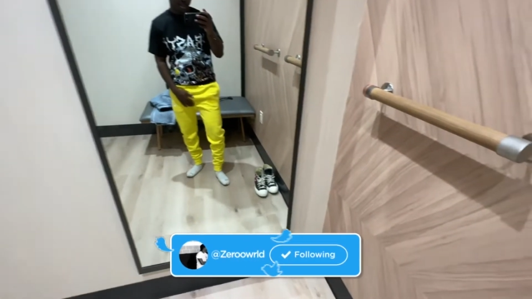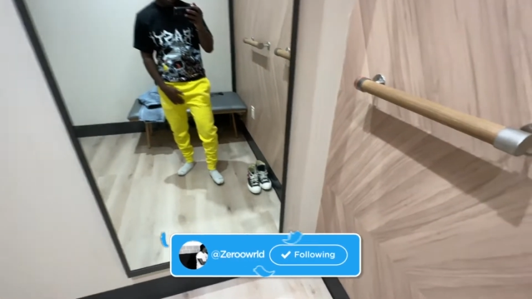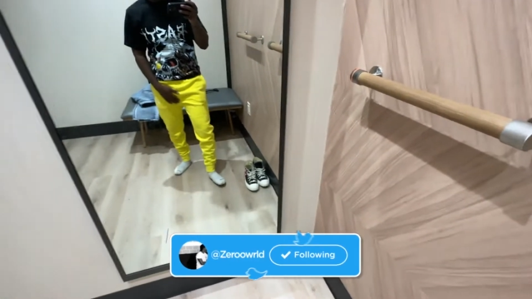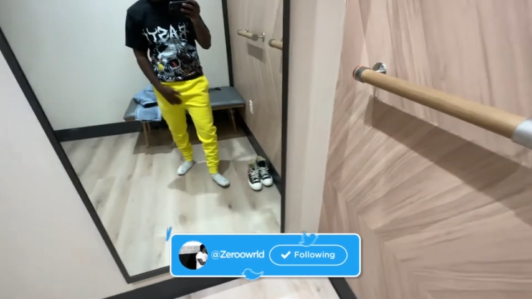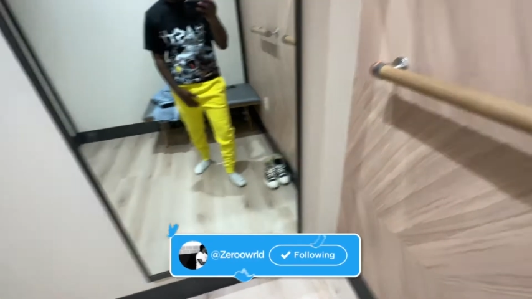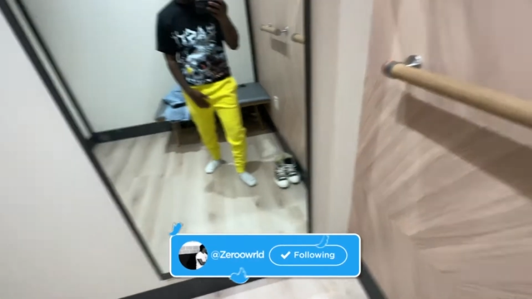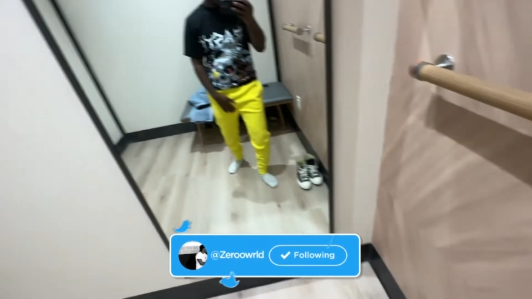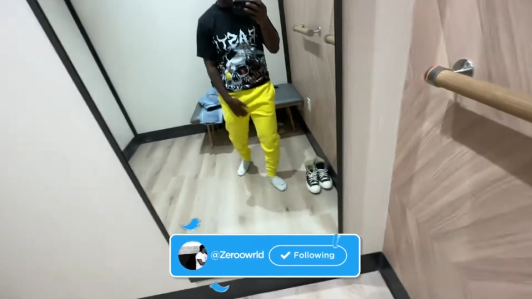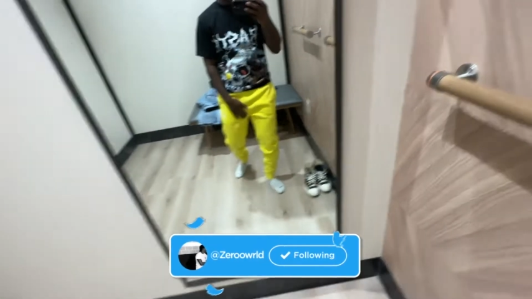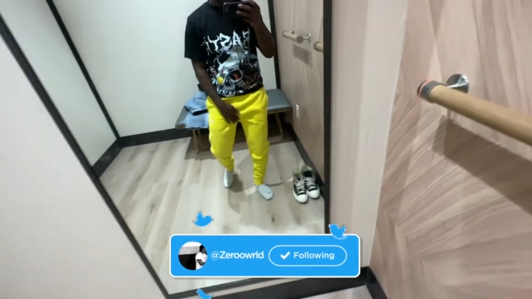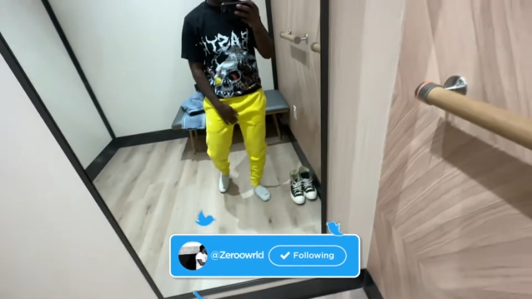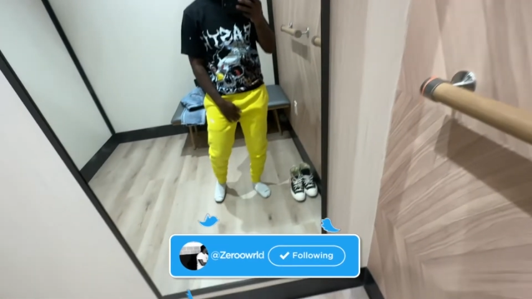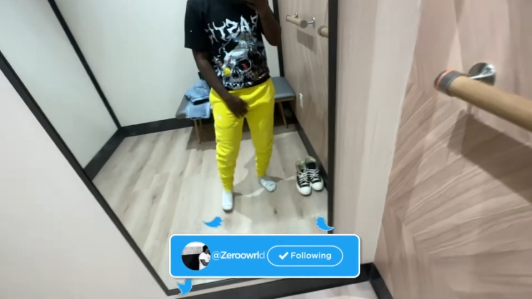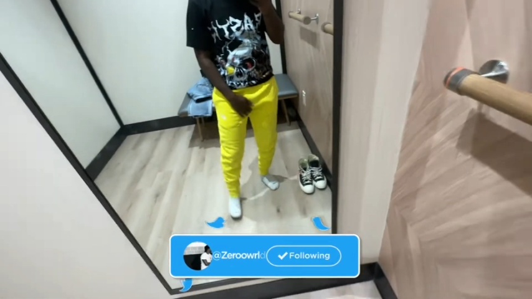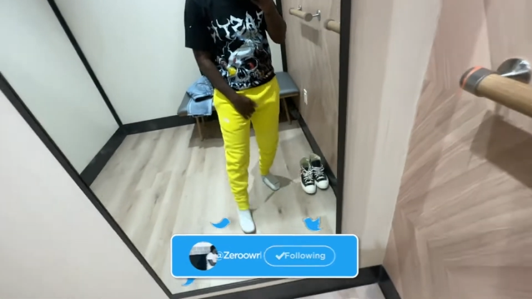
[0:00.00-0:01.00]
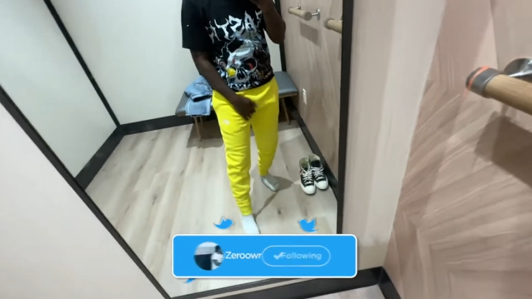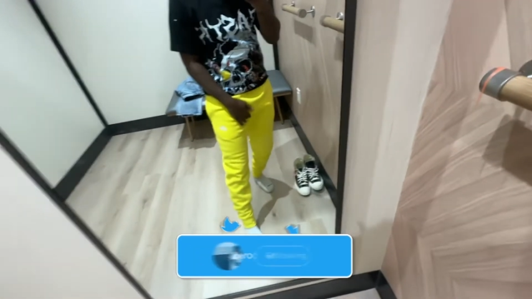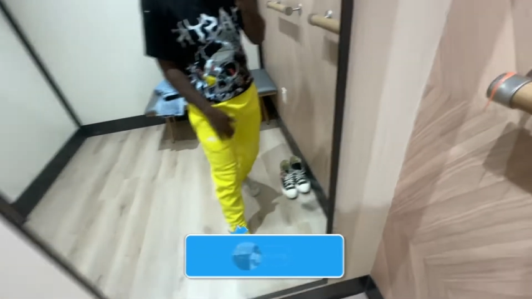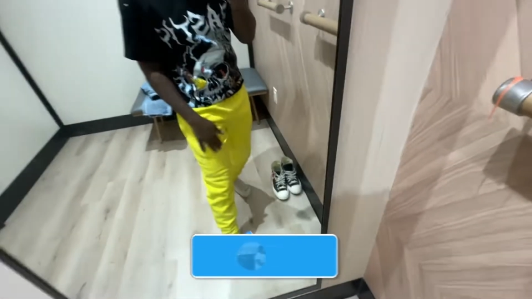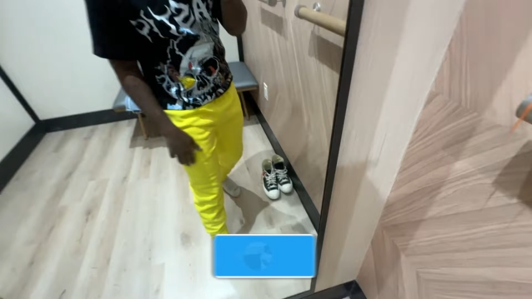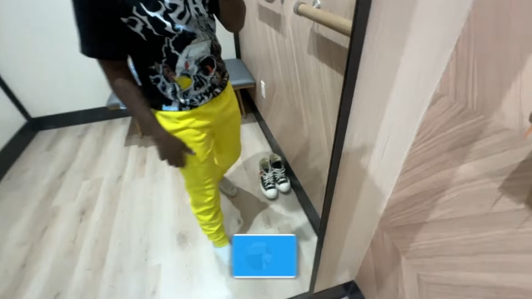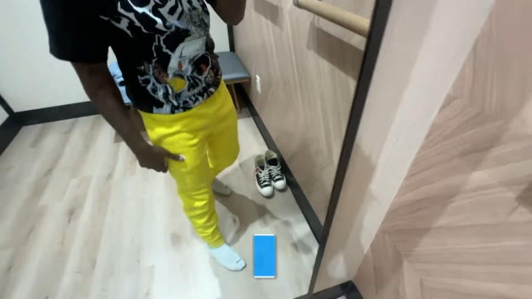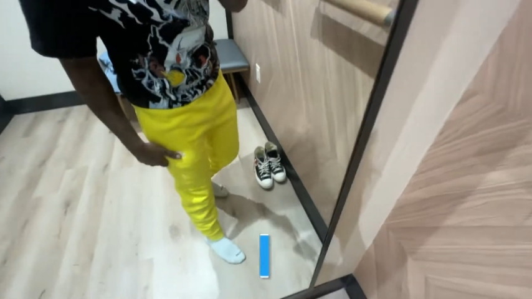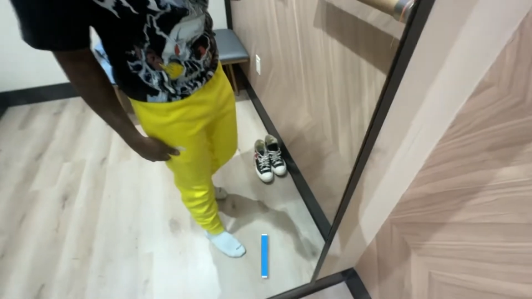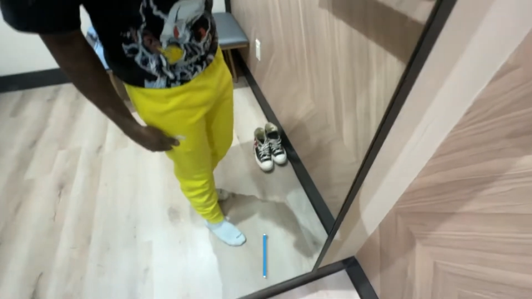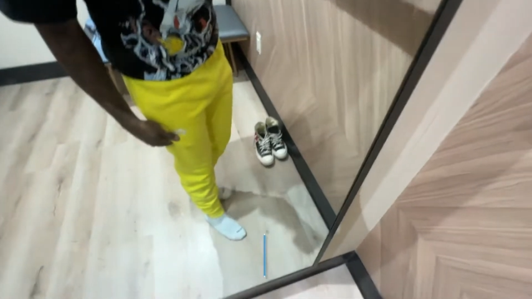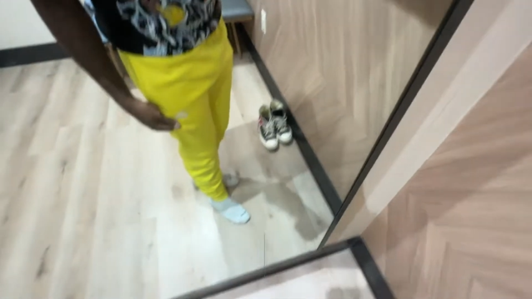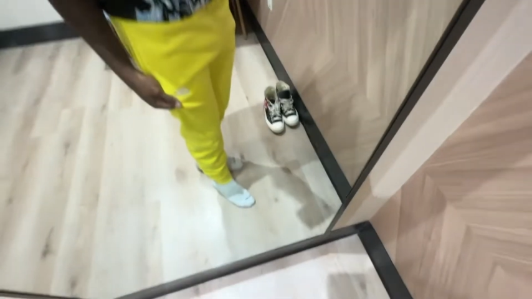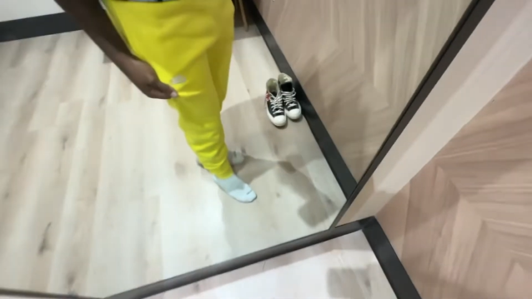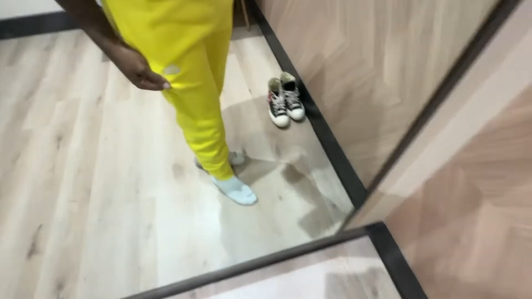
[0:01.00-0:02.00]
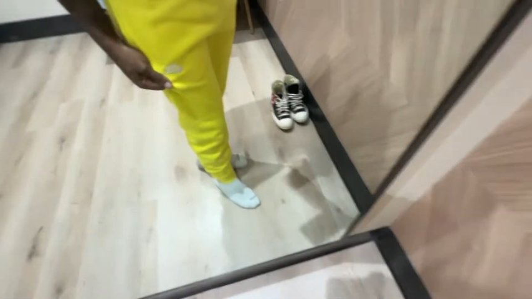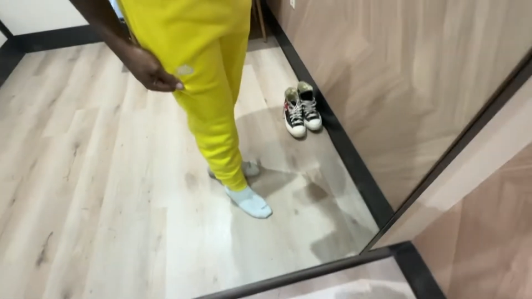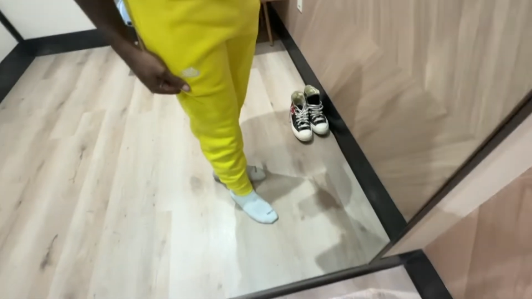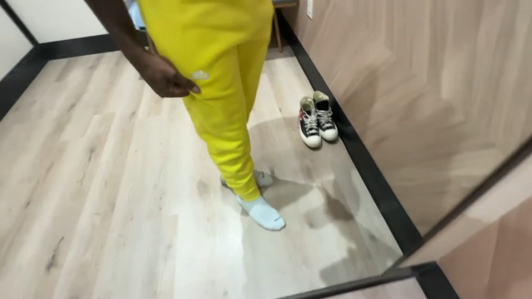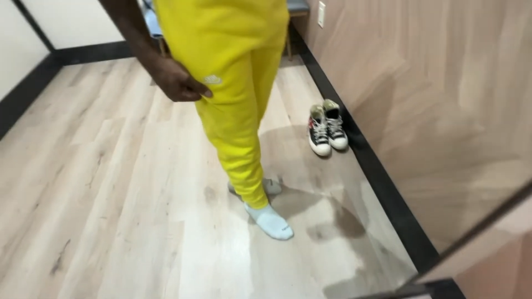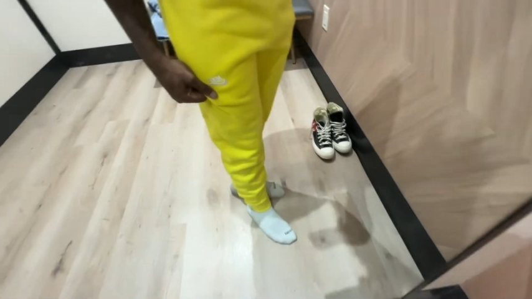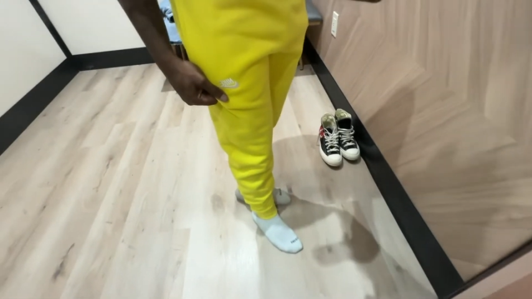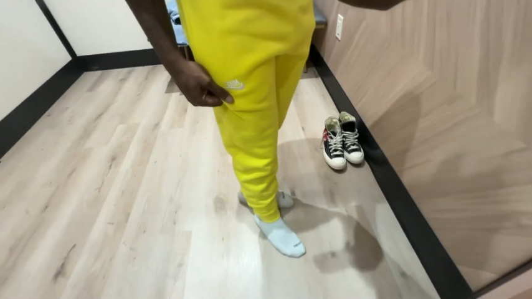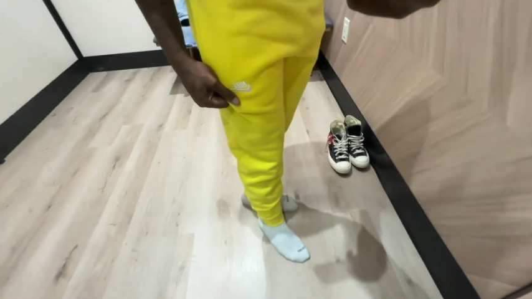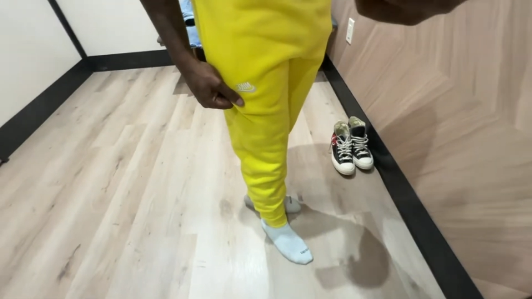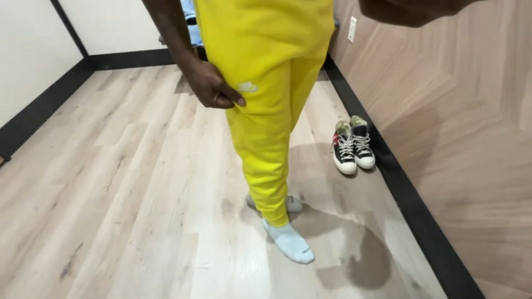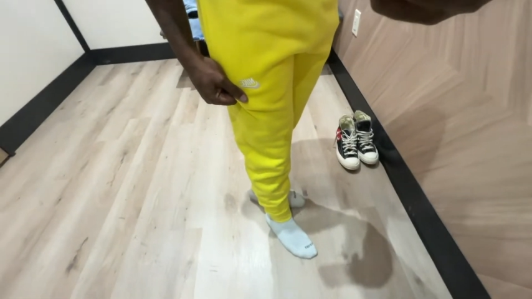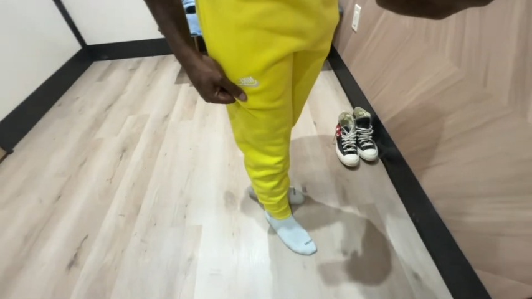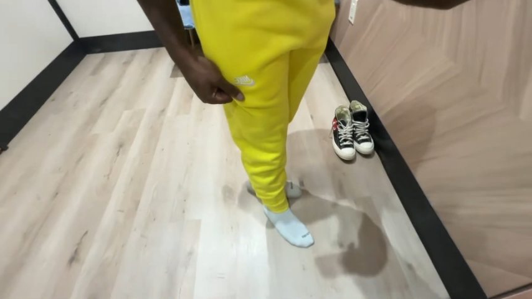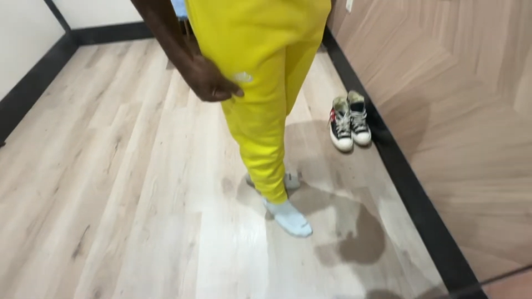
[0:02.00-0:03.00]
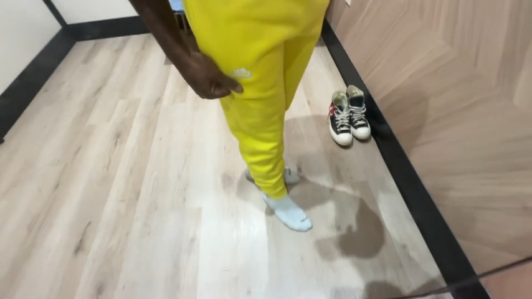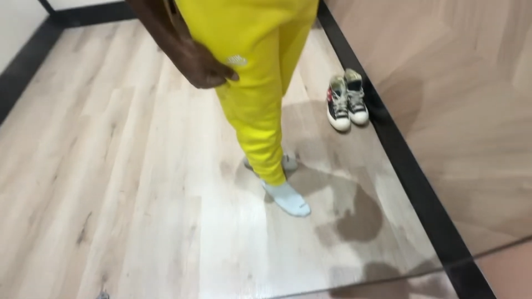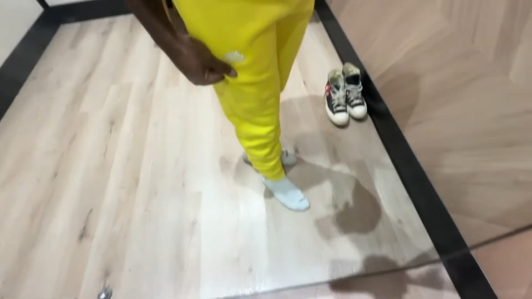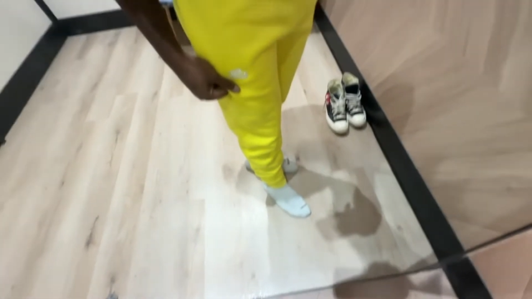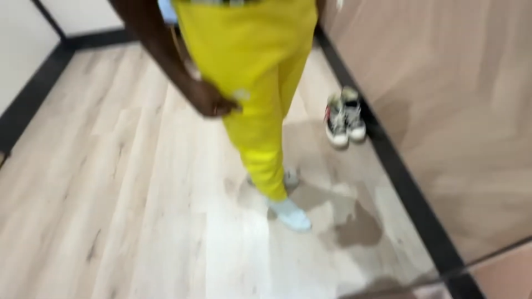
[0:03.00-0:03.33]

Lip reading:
[unreadable: no face in view]